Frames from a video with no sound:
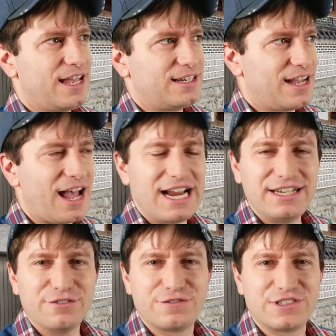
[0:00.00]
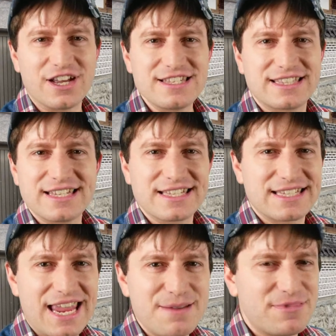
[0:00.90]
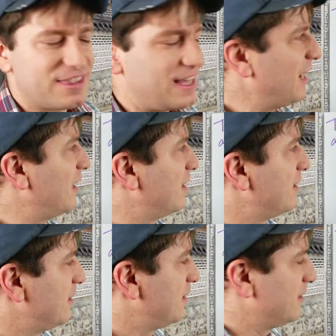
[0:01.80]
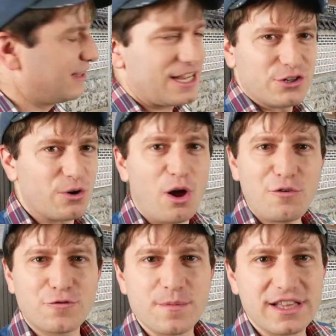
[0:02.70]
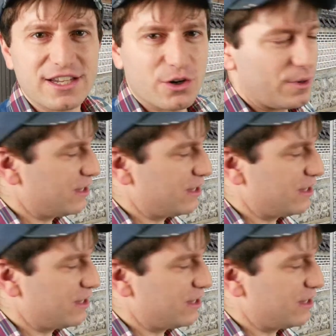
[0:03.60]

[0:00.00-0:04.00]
that kind of does this same thing that you're all familiar